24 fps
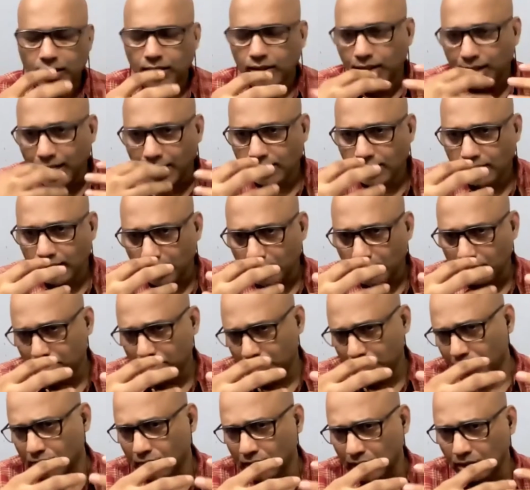as a
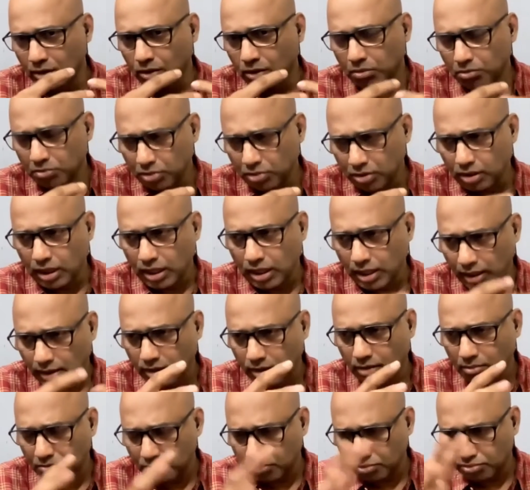as
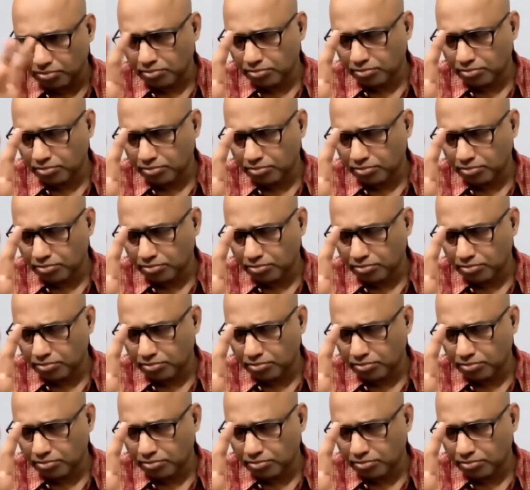a